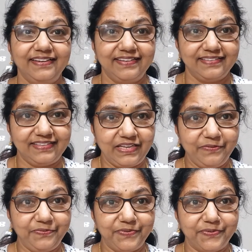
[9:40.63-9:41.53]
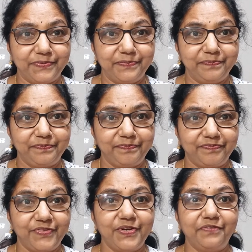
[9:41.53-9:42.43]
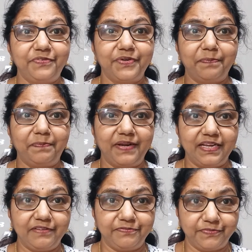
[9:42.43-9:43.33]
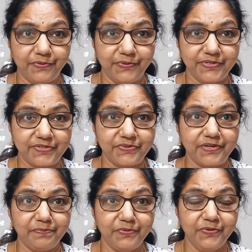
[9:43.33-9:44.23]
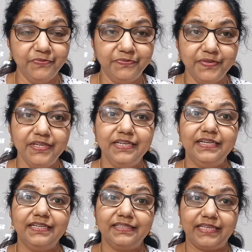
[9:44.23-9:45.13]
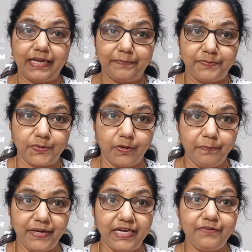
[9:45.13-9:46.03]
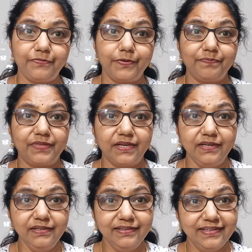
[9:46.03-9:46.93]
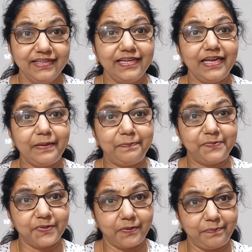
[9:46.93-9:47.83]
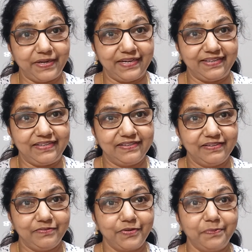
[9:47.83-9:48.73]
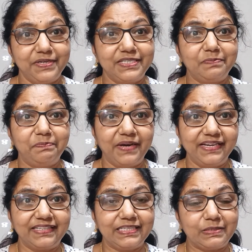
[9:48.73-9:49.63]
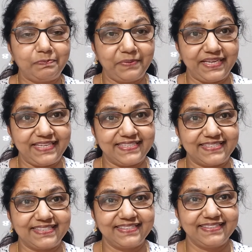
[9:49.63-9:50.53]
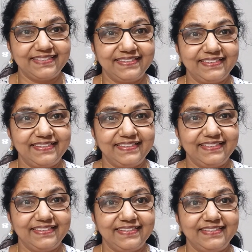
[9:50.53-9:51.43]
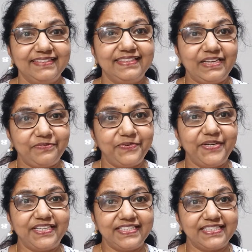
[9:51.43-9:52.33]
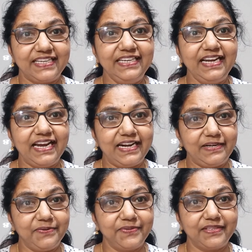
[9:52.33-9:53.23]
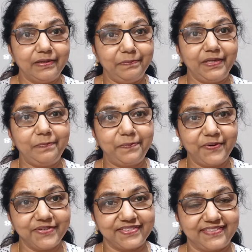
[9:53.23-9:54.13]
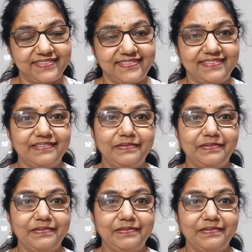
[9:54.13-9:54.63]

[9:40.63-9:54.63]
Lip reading: therefore, you have to apply force to remove the absorbate from the absorbent, from its bulk space. Therefore, it is an endothermic process.